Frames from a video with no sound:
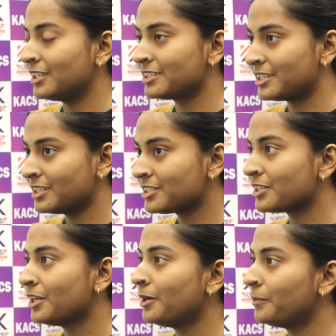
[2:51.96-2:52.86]

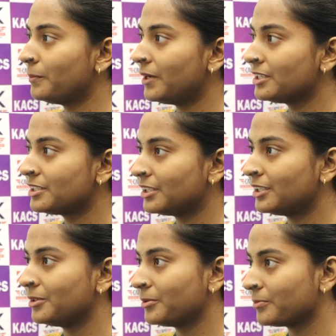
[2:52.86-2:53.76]
states. But
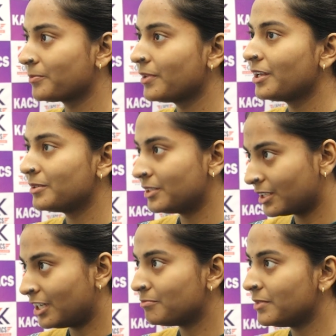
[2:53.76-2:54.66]
the
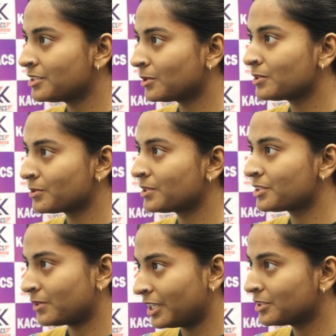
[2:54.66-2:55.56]
government also is
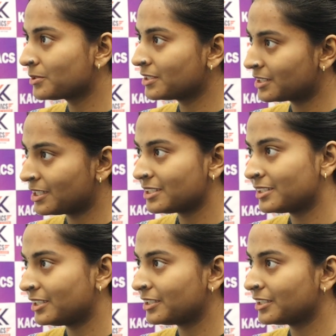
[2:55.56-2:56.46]
trying to increase
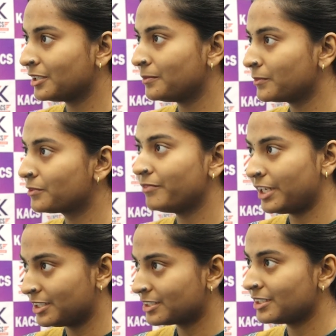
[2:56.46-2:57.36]
their income
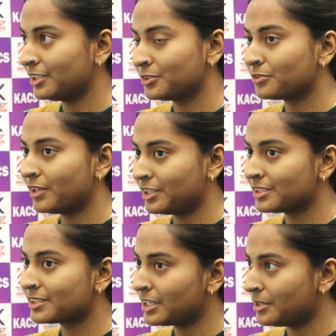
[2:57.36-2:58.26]
through
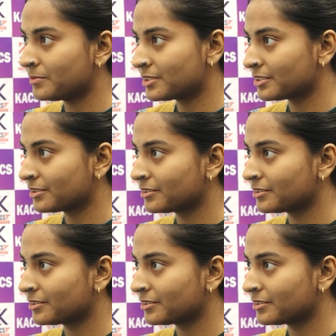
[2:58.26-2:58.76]
various schemes.